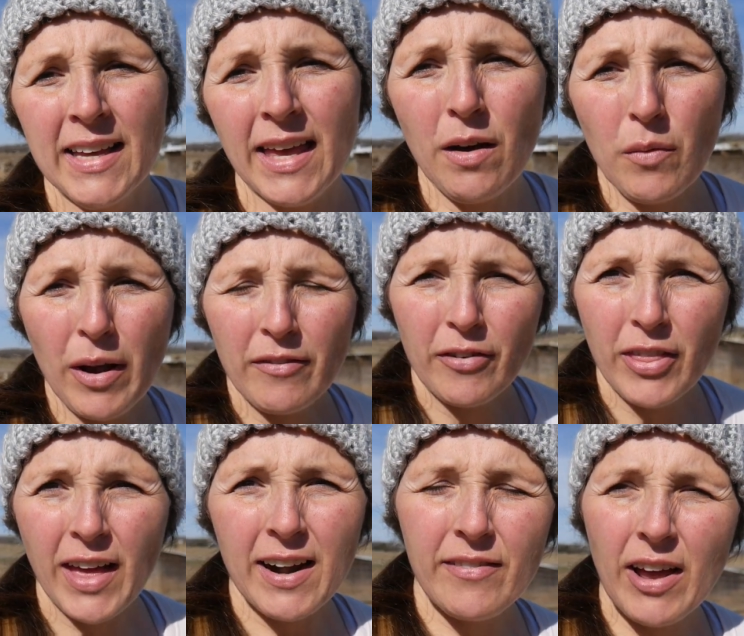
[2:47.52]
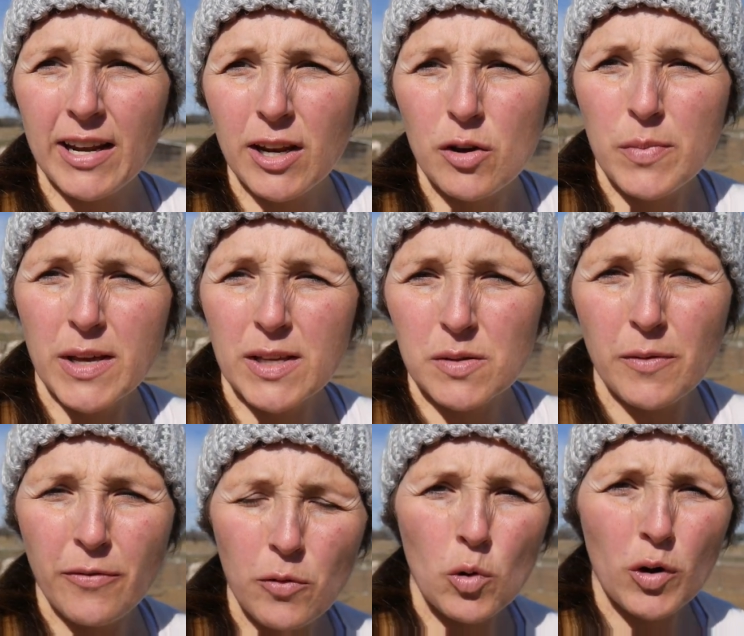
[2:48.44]
Can't wait for that. I've had Nubians
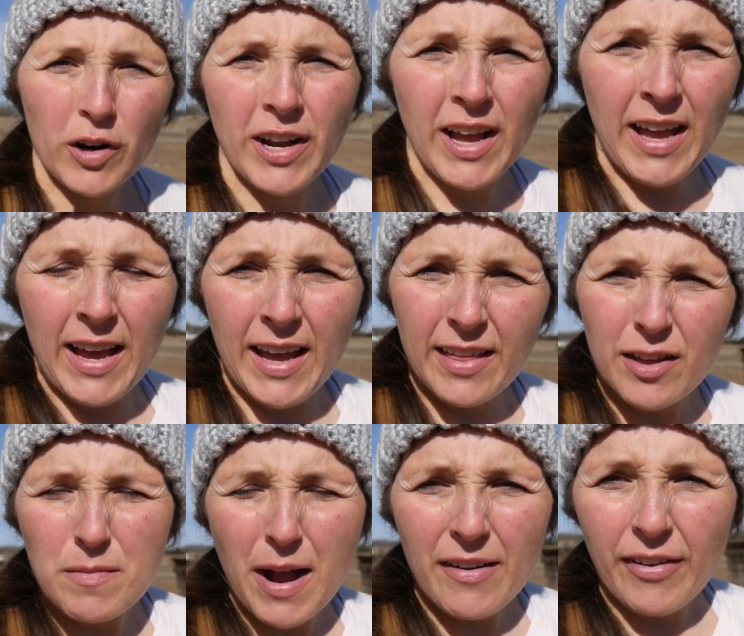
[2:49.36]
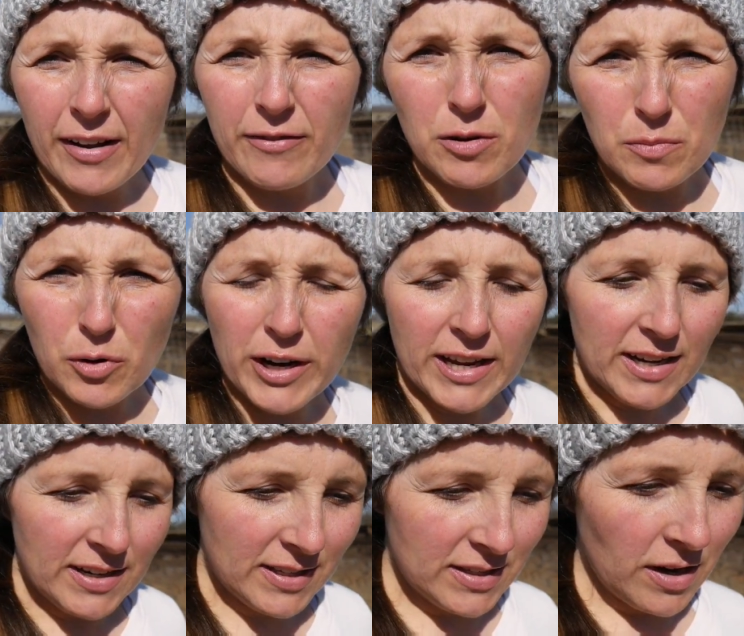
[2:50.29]
before, and they're my favorite breed.
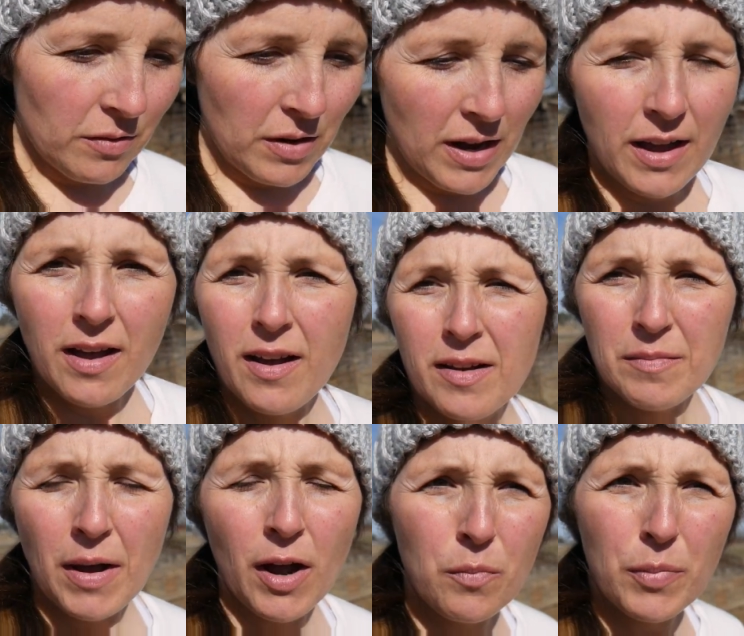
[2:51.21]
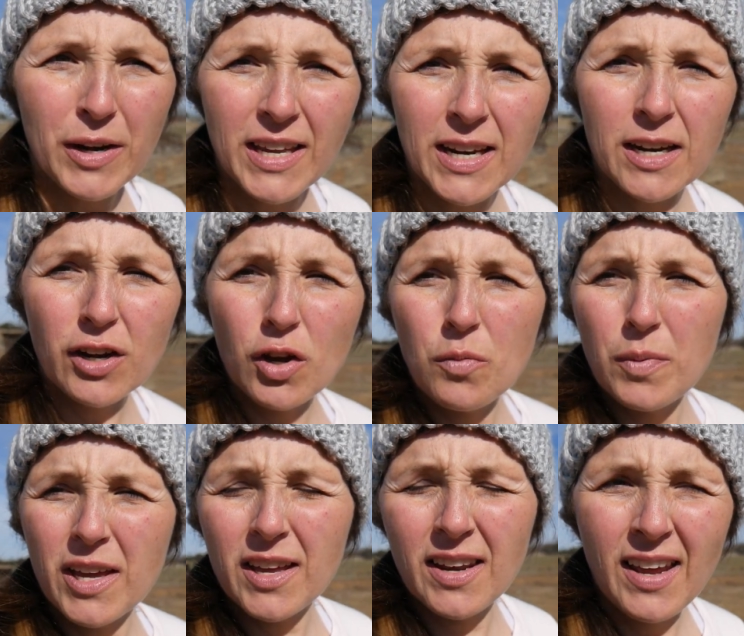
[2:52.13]
So, hoping to get a
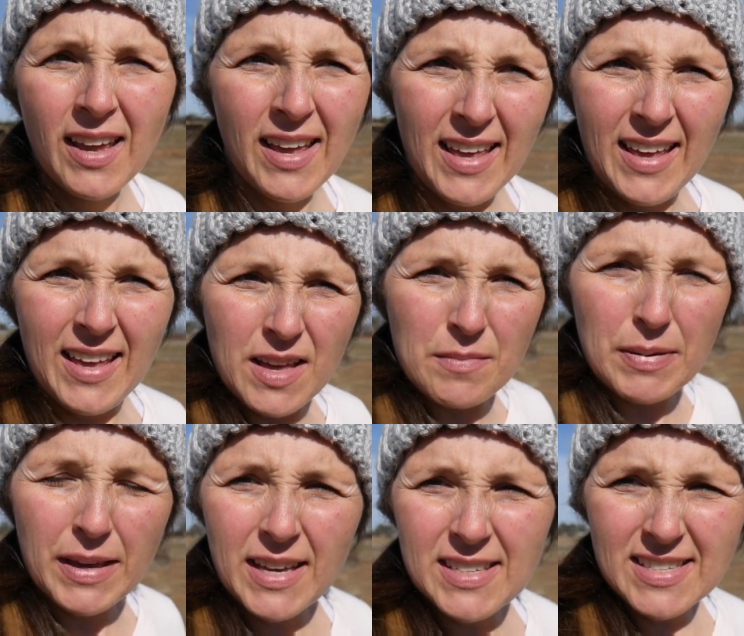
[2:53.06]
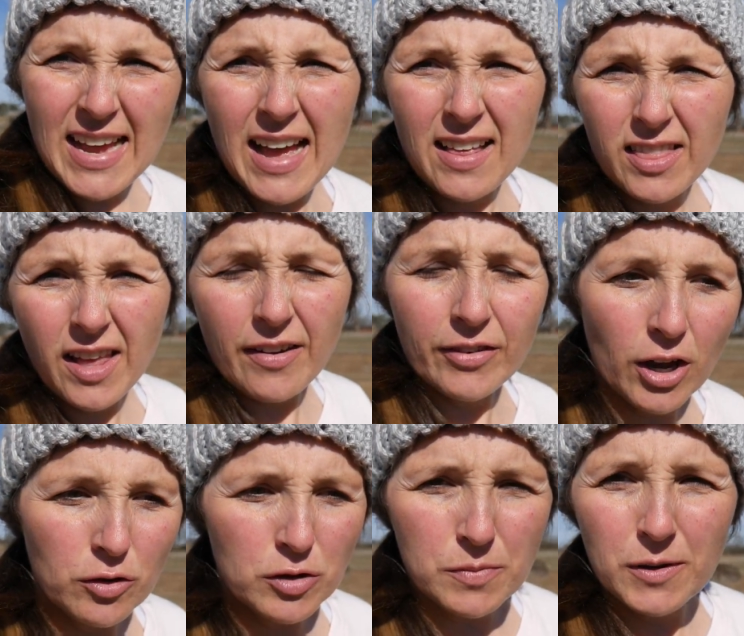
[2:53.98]
Nubian, because I love
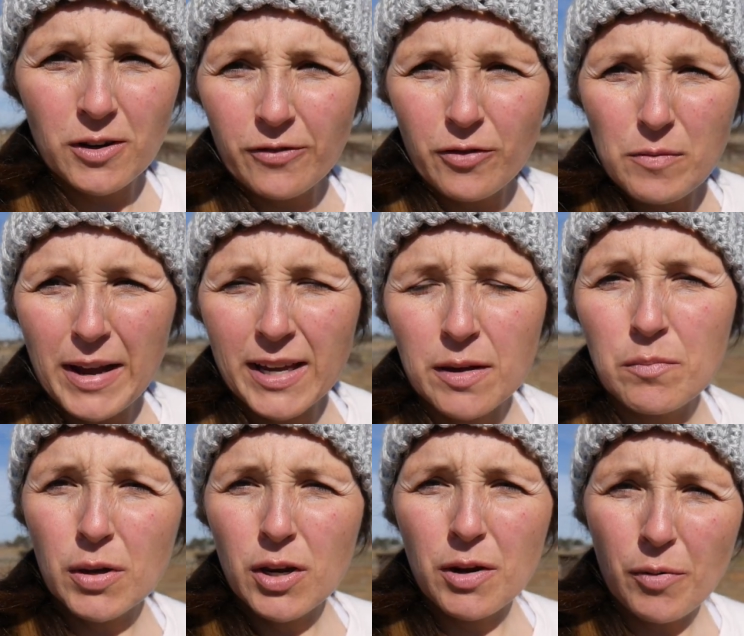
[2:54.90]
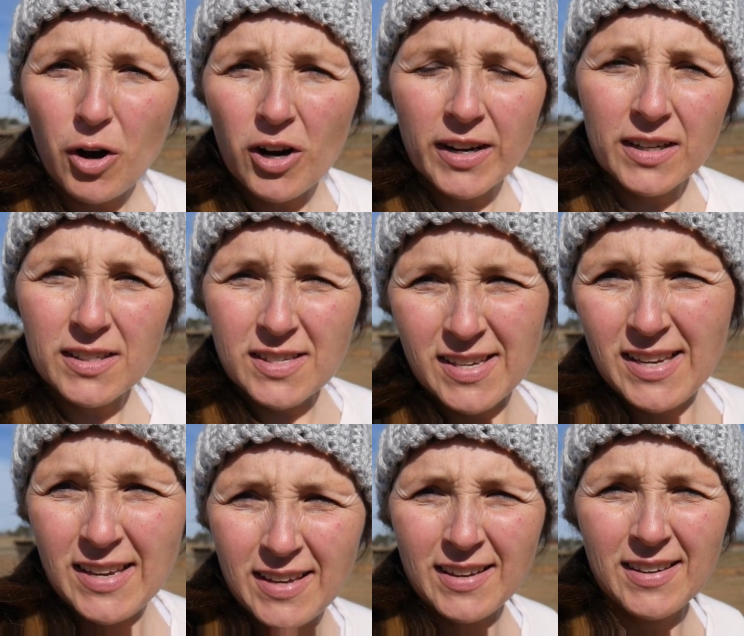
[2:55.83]
goat's milk for making beauty products.
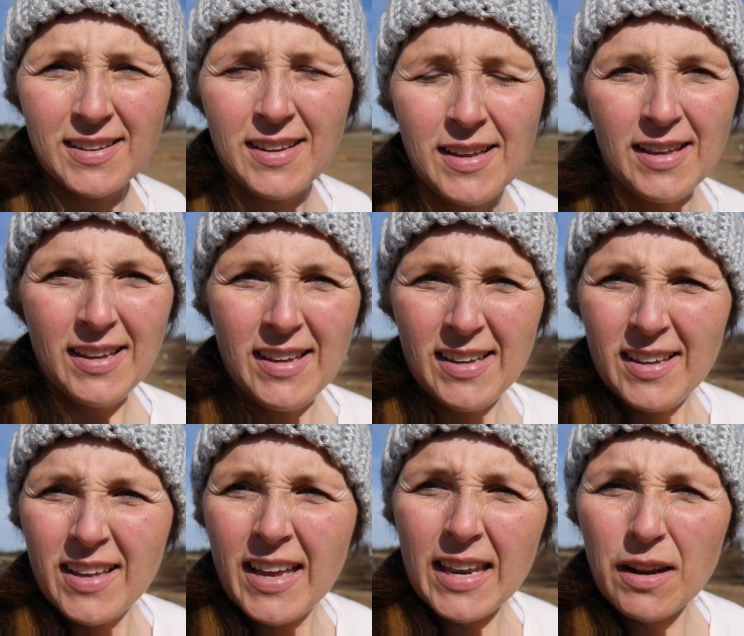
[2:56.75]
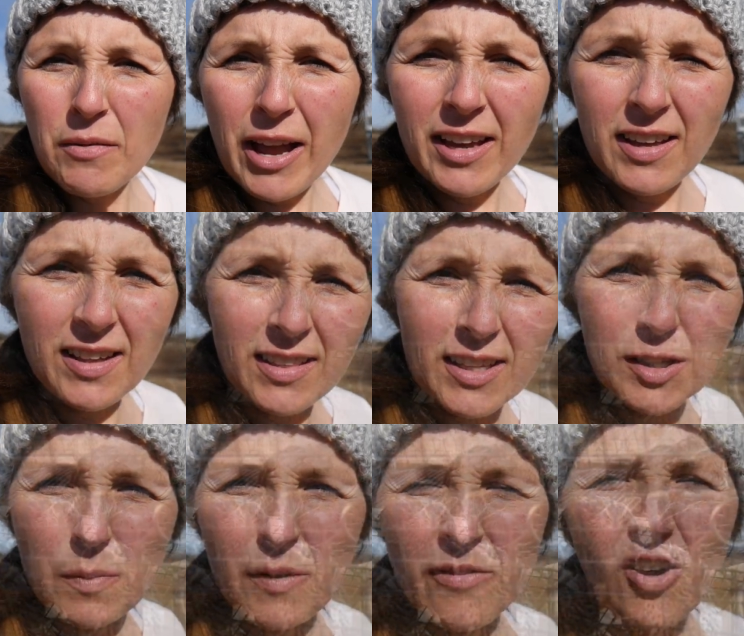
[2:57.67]
Anyway,
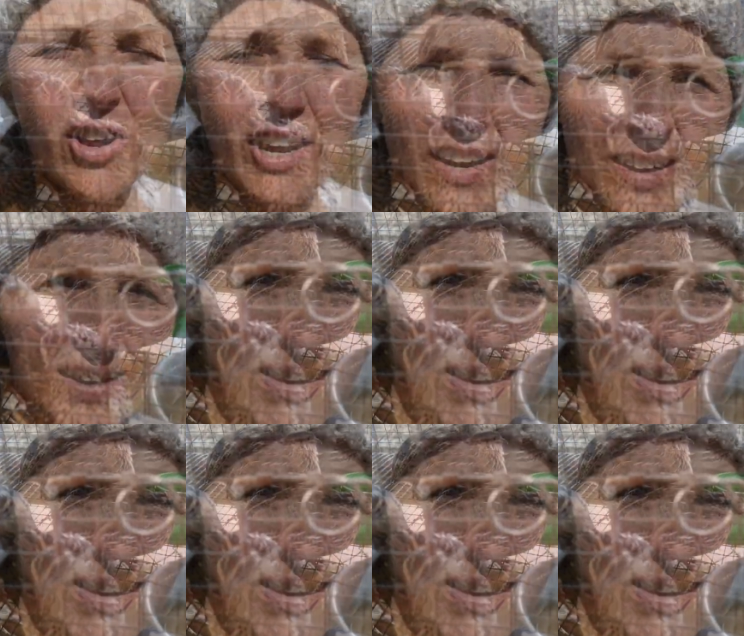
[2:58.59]
let's move on.